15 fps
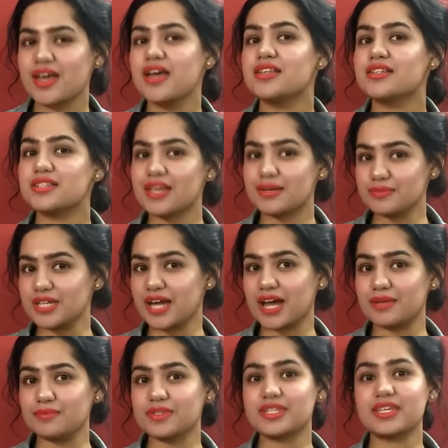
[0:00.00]

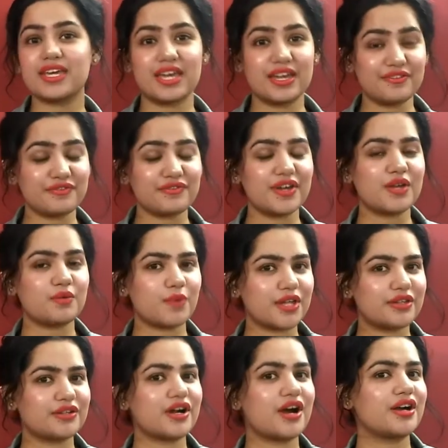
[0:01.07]
Sometimes if and
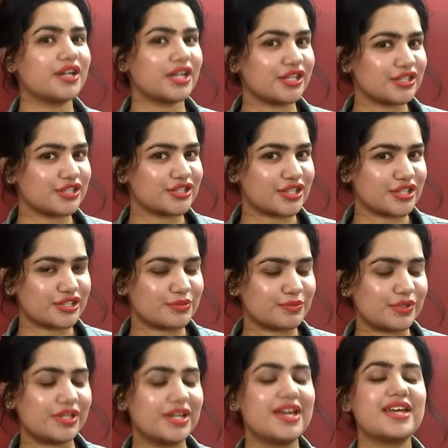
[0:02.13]
whether are interchangeable,
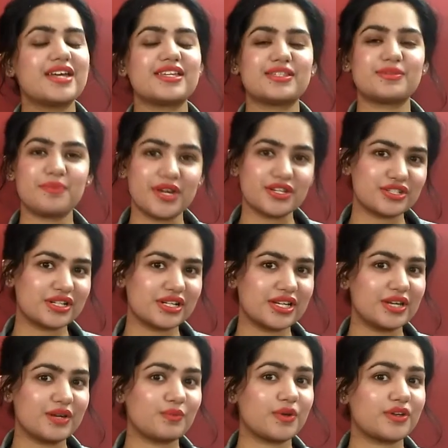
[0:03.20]

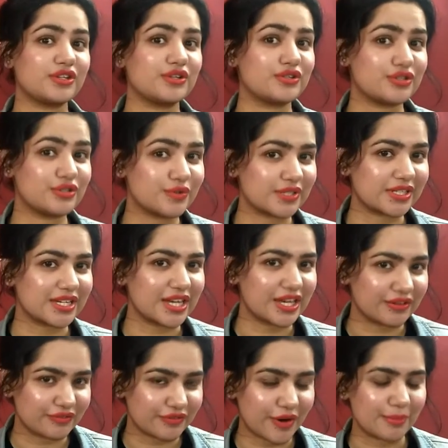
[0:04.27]
especially when you're using
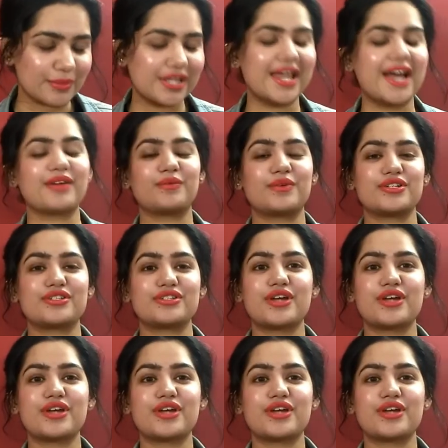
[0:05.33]
informal language.